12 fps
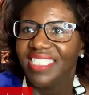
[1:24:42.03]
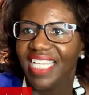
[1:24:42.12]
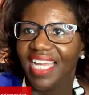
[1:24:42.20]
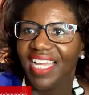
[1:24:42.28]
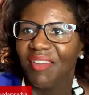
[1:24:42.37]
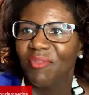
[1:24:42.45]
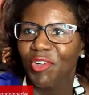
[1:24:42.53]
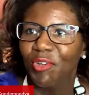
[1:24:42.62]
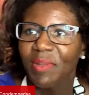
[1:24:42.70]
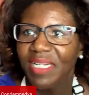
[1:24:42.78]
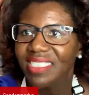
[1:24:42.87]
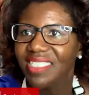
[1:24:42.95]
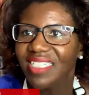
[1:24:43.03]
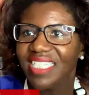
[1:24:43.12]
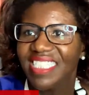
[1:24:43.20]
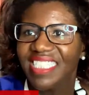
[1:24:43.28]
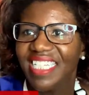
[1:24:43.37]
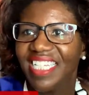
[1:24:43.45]
Daggum robots are
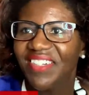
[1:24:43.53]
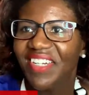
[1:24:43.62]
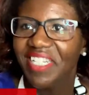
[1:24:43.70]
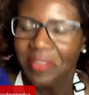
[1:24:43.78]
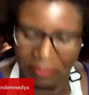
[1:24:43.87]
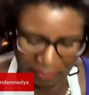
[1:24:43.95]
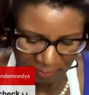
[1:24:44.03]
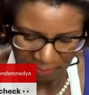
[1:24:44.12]
listening, right?